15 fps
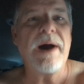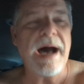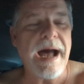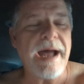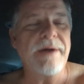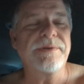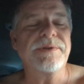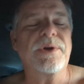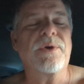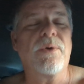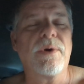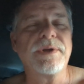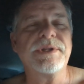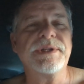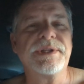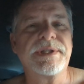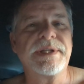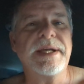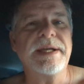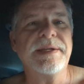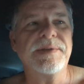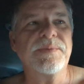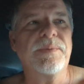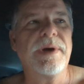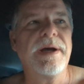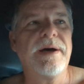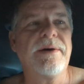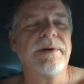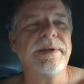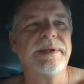Ohio's a gorgeous state as
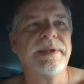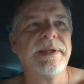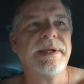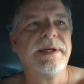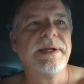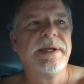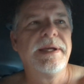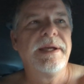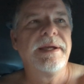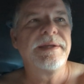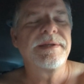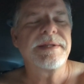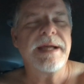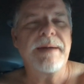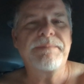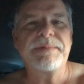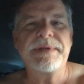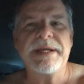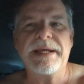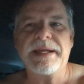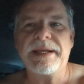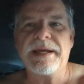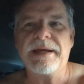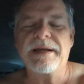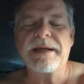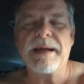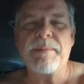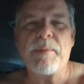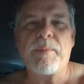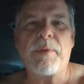well. And stopped at a
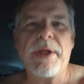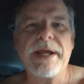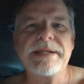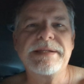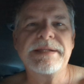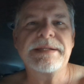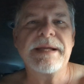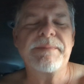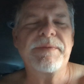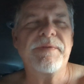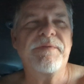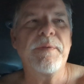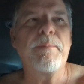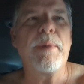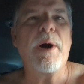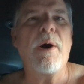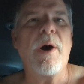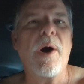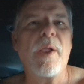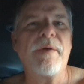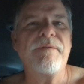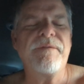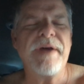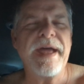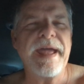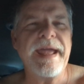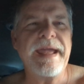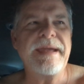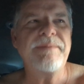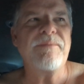couple places. Stopped the Football Hall of
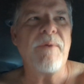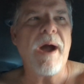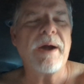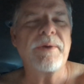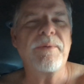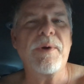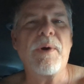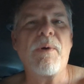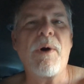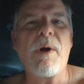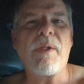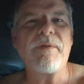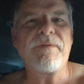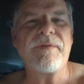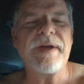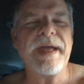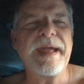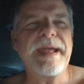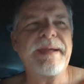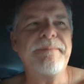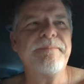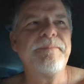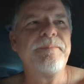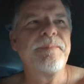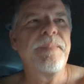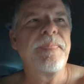Fame, Rock and Roll Hall of Fame.